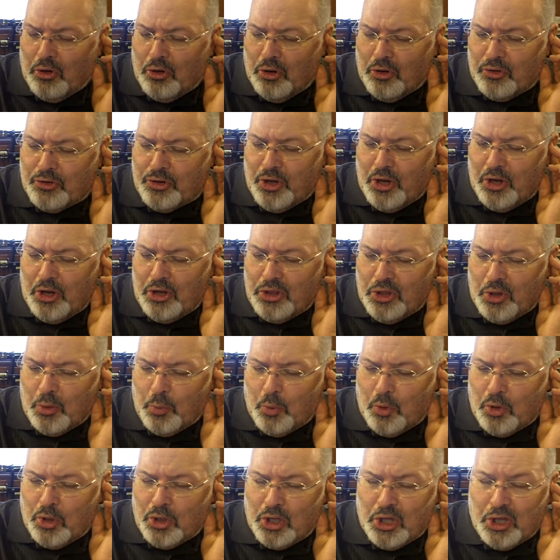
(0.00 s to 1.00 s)
a day that
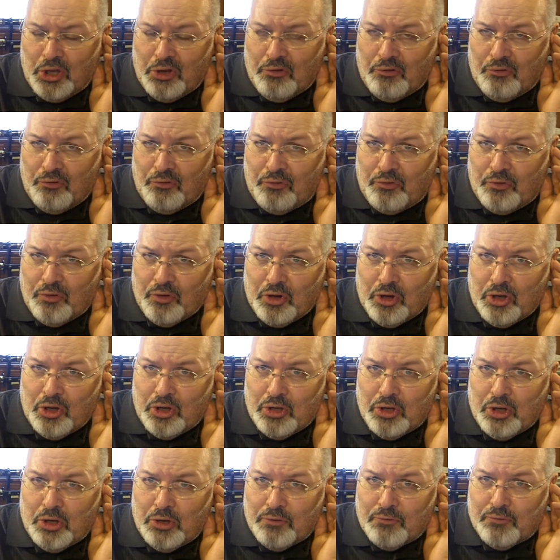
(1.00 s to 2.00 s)
will live
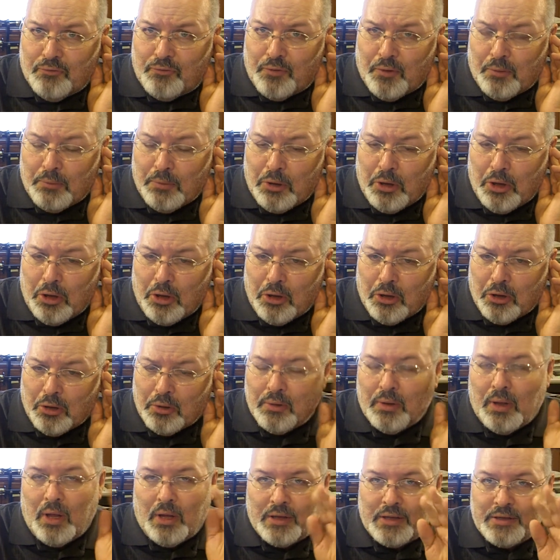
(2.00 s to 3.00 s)
in infamy.
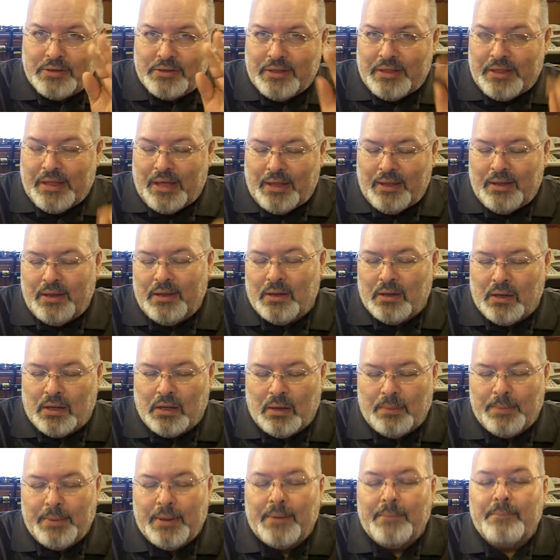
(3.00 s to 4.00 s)
I'll get to that in a
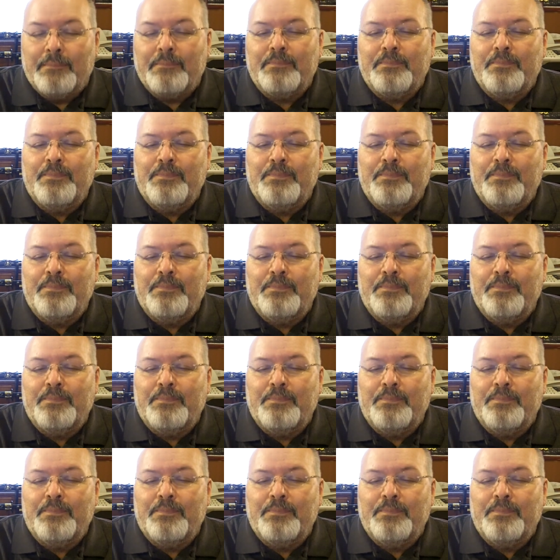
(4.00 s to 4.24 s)
little bit.